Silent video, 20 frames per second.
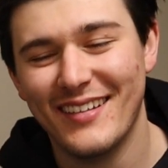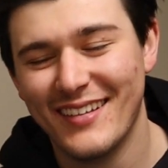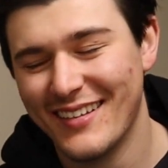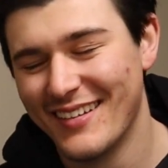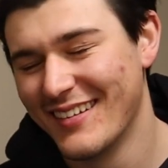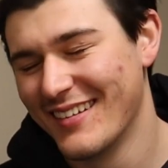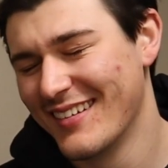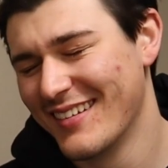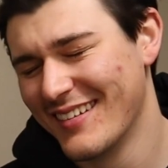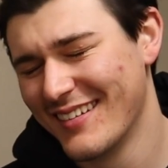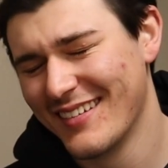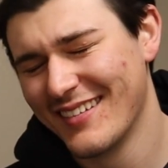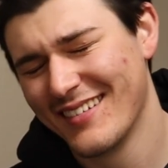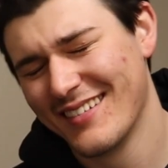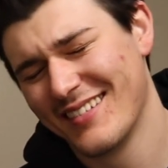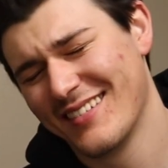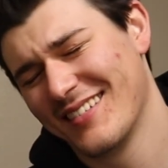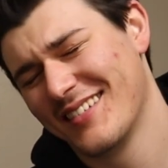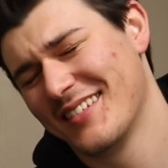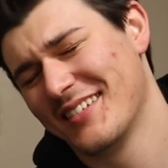
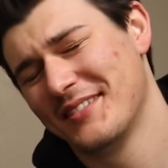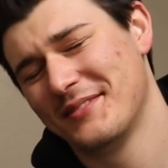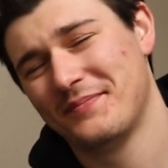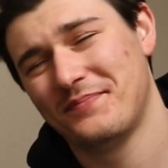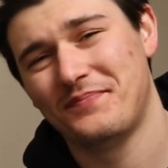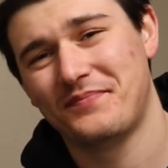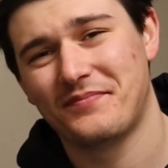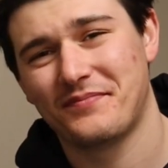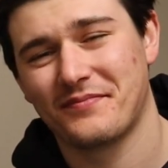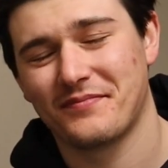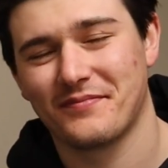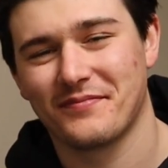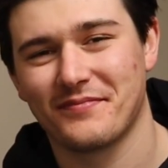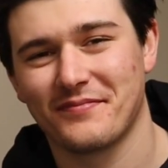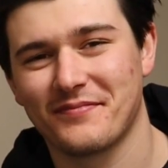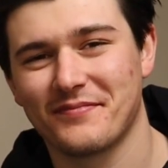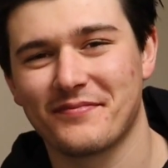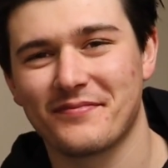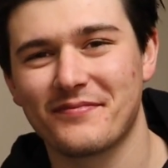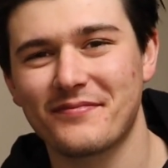
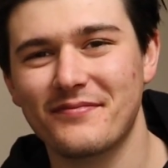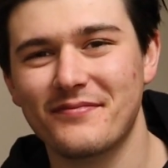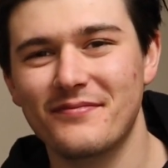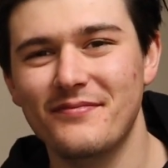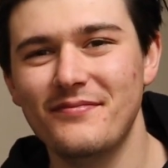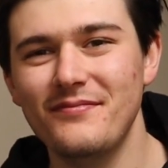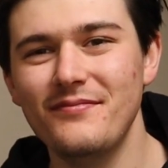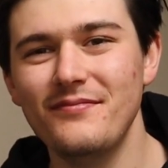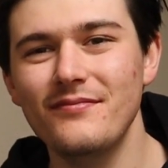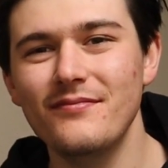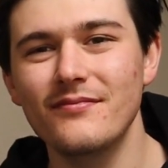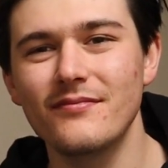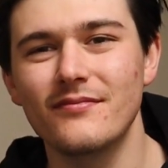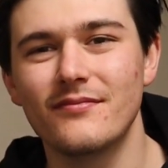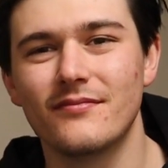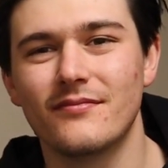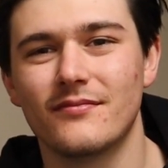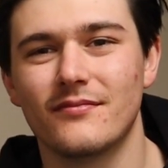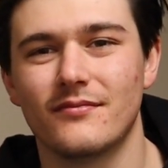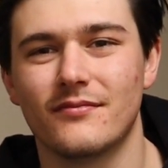
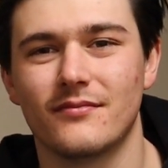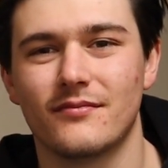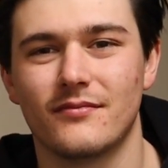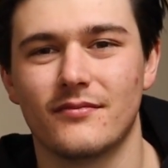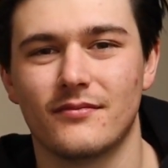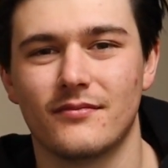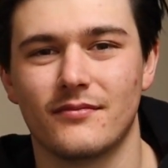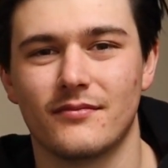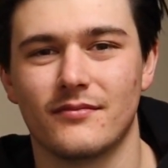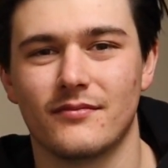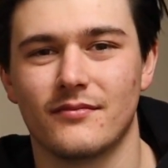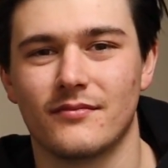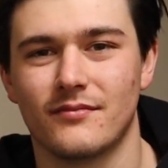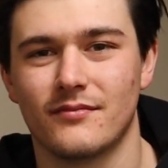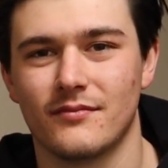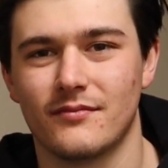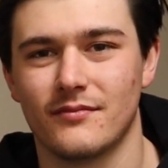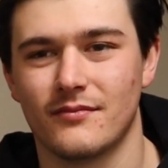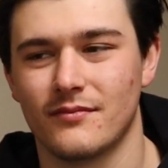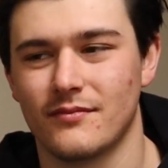
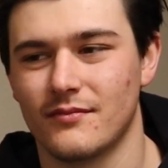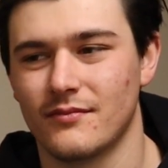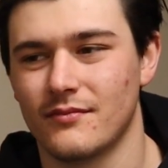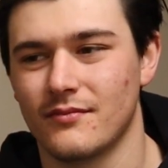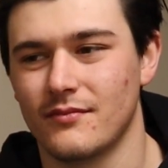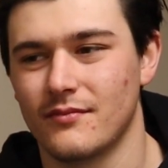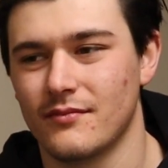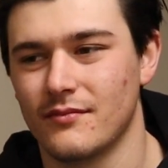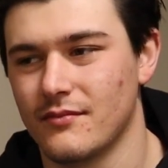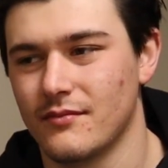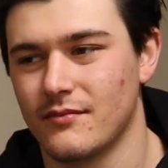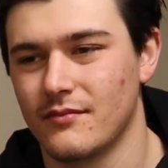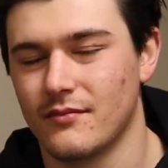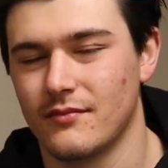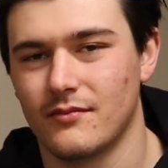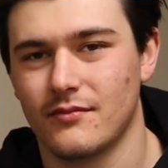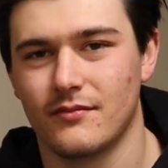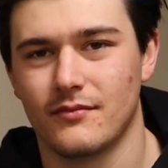[no speech]